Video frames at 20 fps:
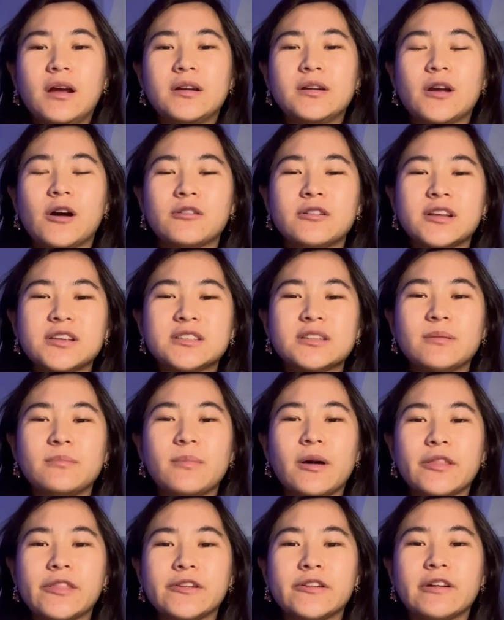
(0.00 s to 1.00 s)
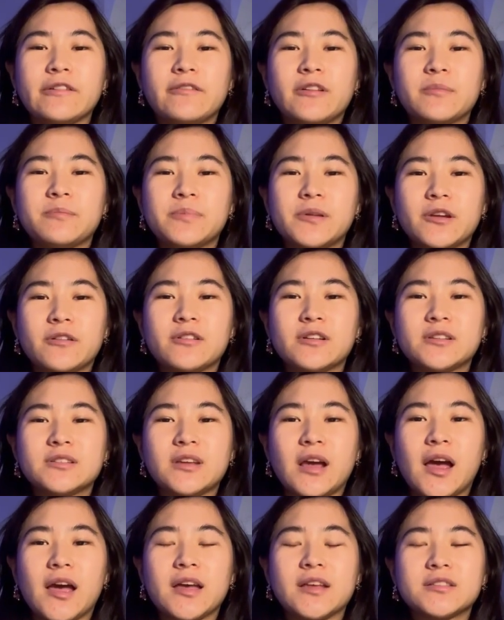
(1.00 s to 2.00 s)
Known as the mother of computer
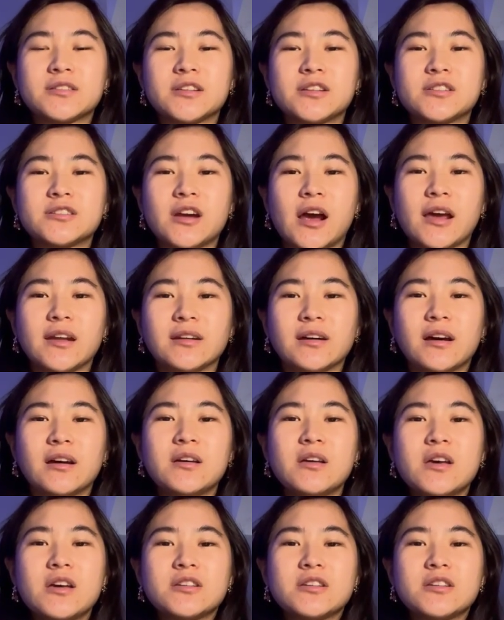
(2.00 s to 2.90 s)
science in China,